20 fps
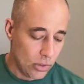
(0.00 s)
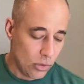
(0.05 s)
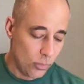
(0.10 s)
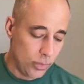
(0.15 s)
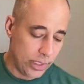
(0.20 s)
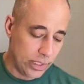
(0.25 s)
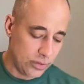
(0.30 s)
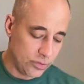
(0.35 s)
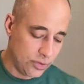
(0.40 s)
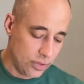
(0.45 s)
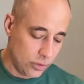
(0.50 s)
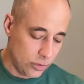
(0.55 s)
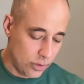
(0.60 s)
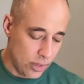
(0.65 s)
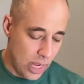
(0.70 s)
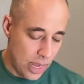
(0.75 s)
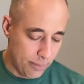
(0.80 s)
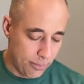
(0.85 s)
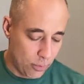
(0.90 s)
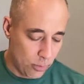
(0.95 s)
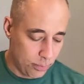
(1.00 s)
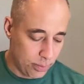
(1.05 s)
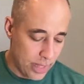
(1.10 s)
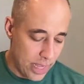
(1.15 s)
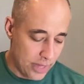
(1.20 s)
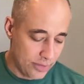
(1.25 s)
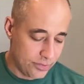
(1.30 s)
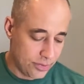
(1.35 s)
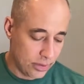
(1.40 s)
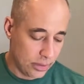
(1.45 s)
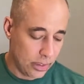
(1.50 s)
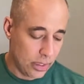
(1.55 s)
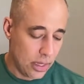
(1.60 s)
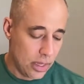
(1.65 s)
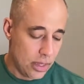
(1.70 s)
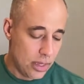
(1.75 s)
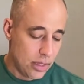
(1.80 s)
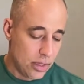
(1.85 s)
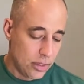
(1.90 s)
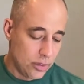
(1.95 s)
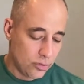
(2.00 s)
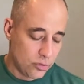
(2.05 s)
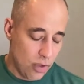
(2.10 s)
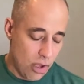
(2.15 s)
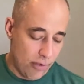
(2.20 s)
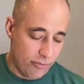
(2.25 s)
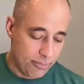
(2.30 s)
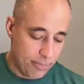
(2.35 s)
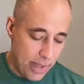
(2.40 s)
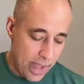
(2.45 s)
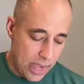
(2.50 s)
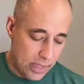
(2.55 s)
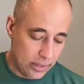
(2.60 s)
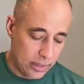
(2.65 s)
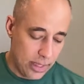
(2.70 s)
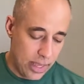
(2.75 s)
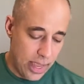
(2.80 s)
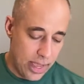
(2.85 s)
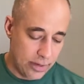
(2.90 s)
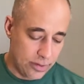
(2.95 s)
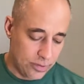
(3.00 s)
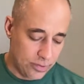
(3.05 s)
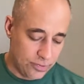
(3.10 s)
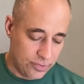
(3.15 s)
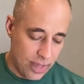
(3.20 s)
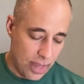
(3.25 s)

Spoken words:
We considered hypoplastic soft palate as